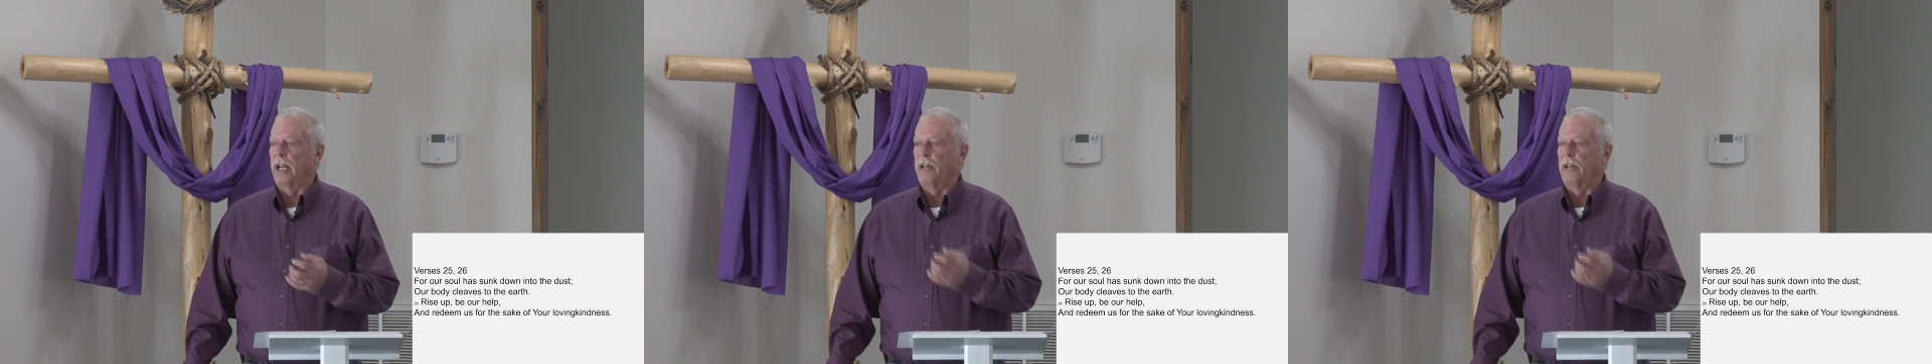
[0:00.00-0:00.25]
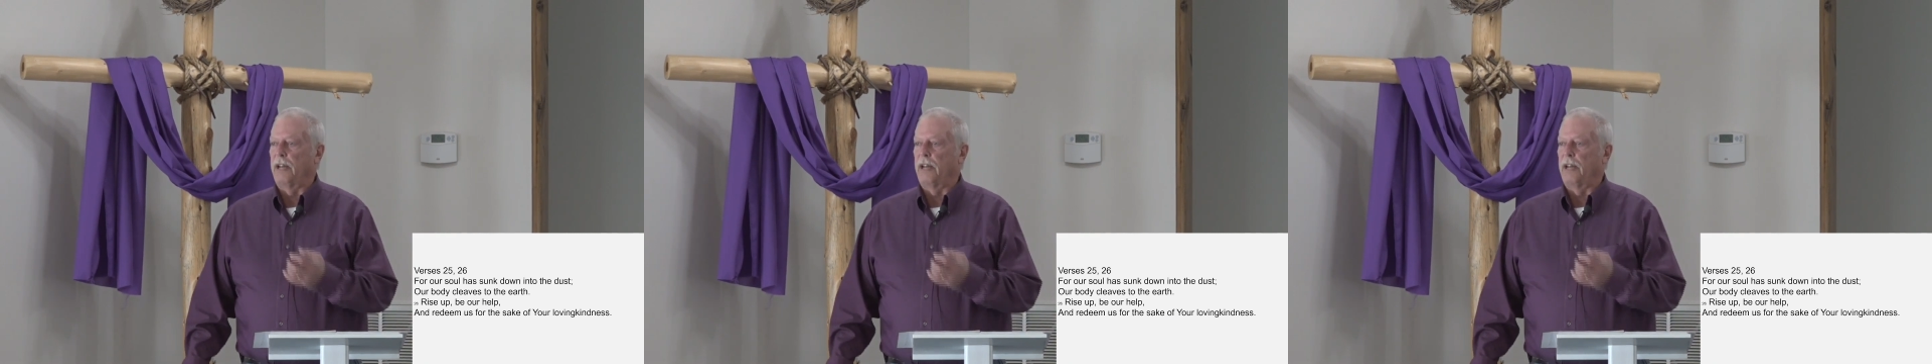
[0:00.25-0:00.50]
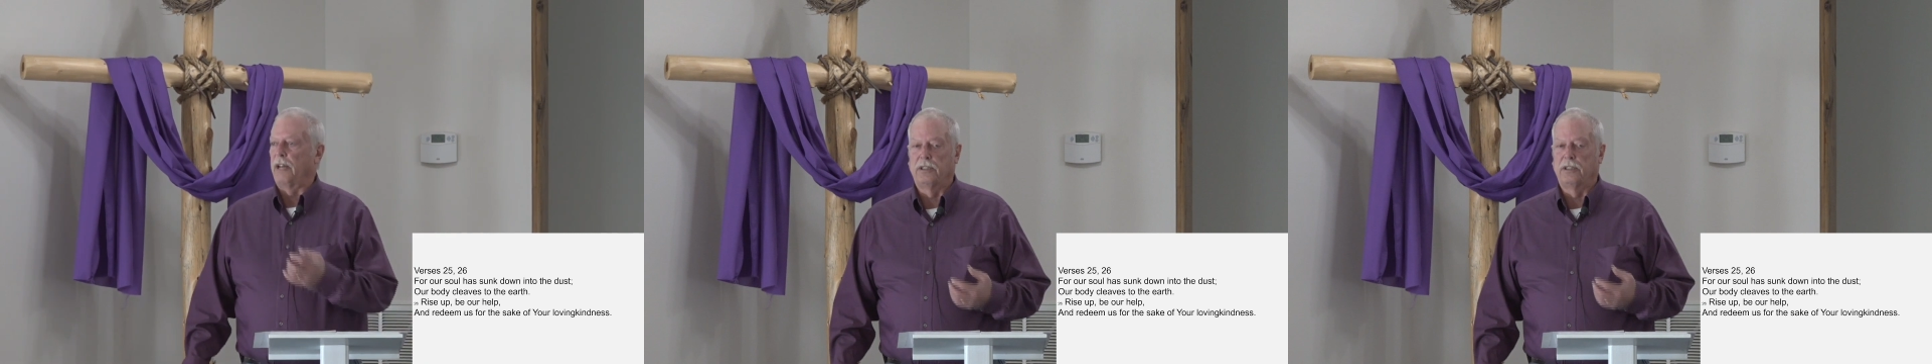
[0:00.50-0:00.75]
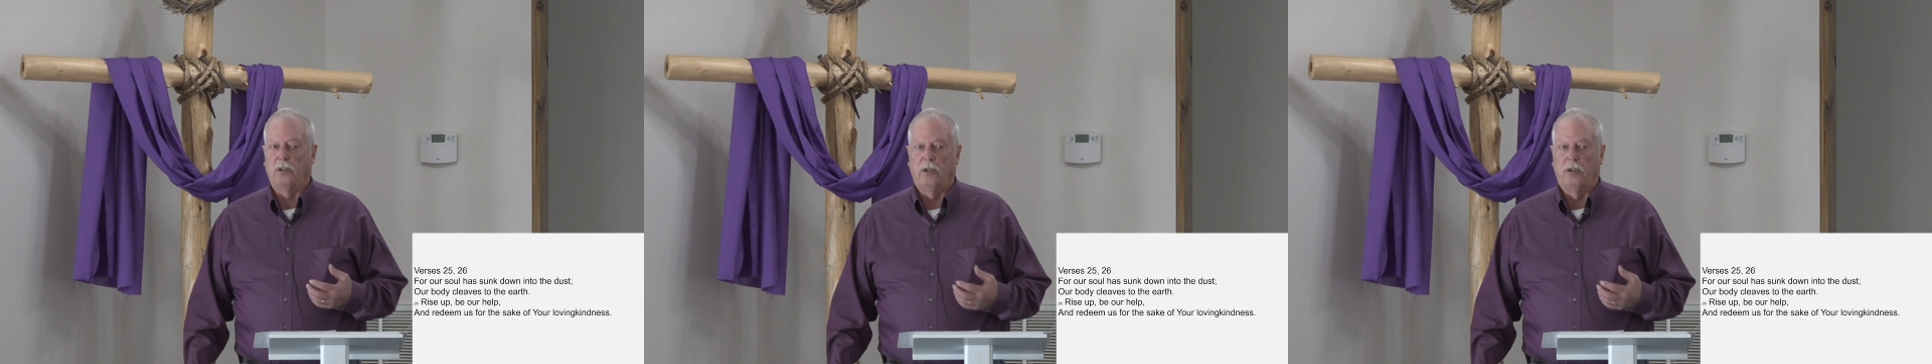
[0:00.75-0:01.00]
I feel as
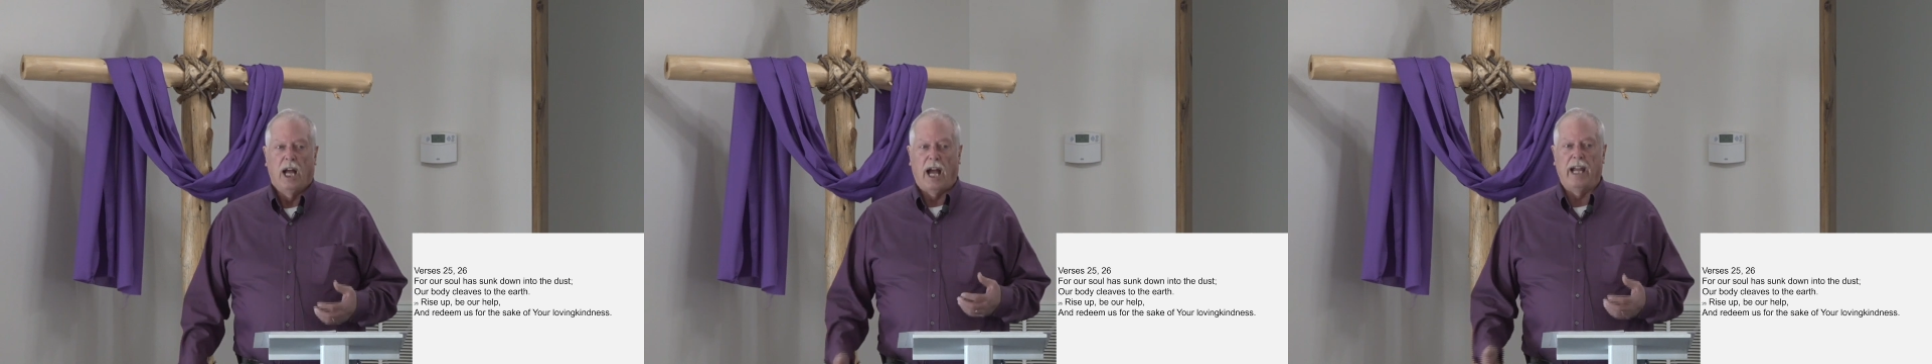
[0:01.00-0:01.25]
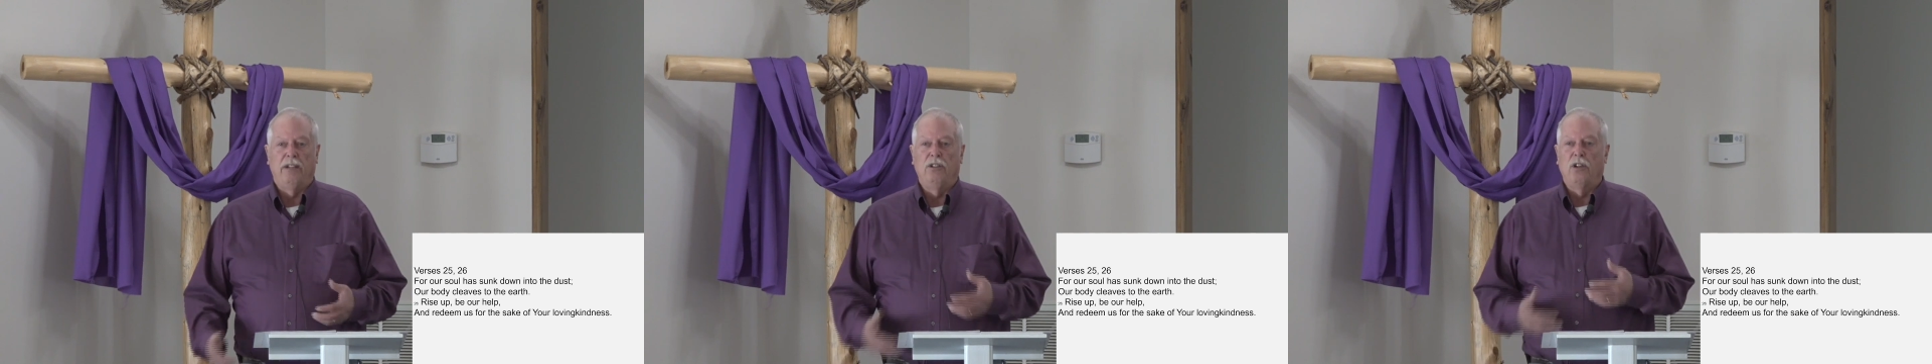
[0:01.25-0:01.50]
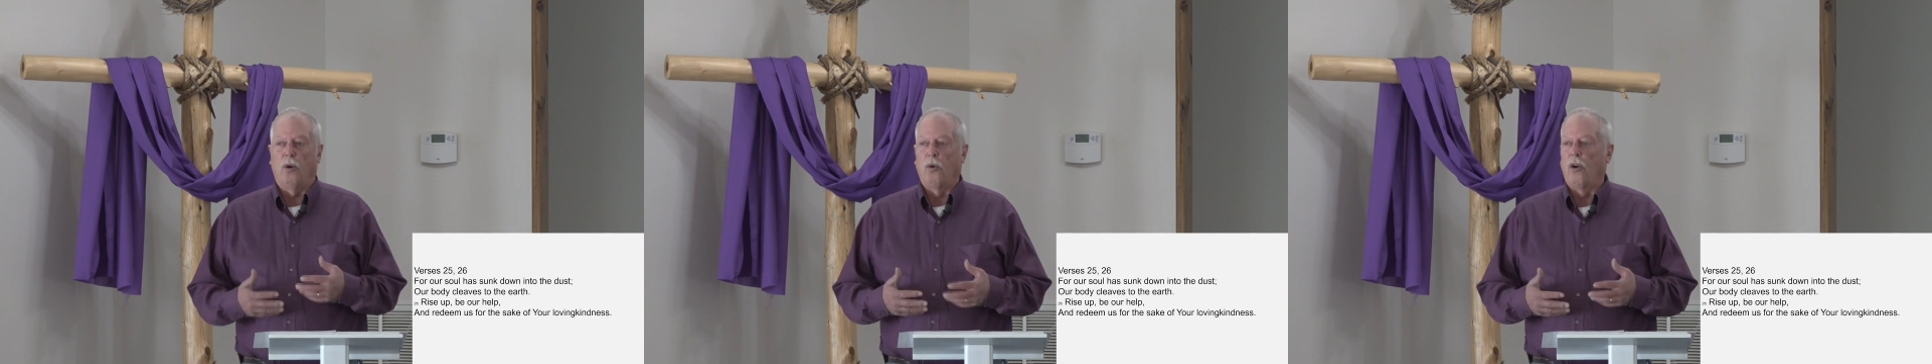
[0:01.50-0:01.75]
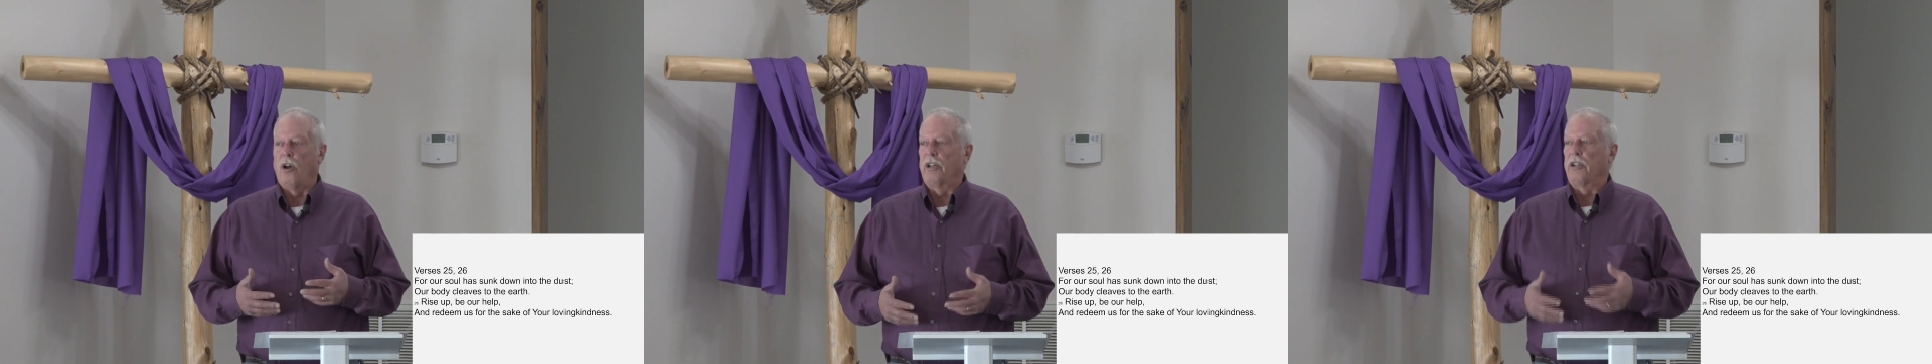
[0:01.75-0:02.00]
though I no
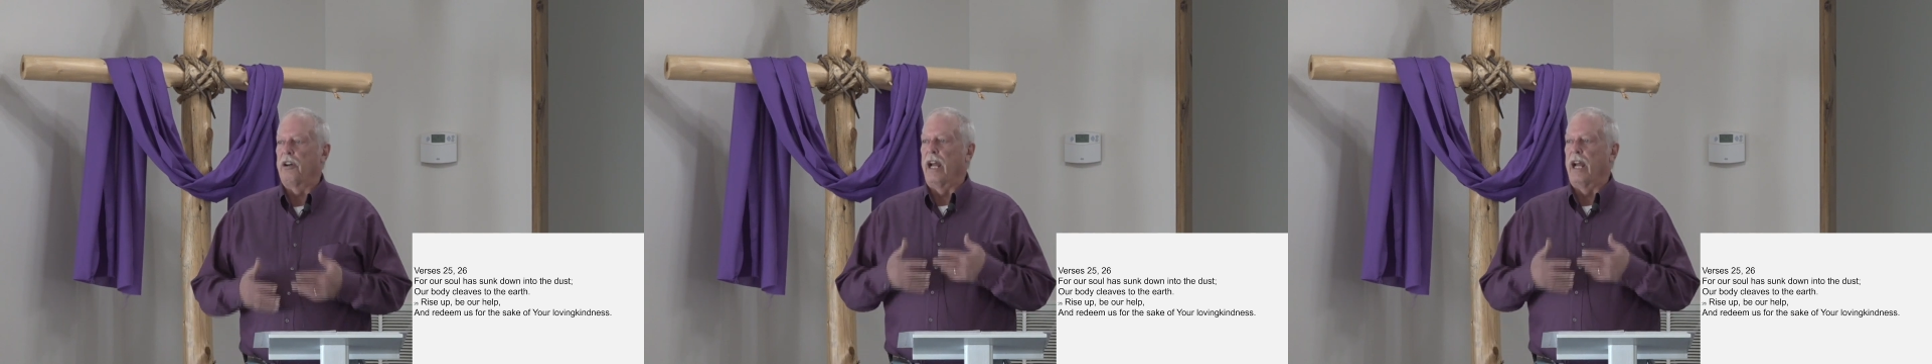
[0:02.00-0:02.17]
longer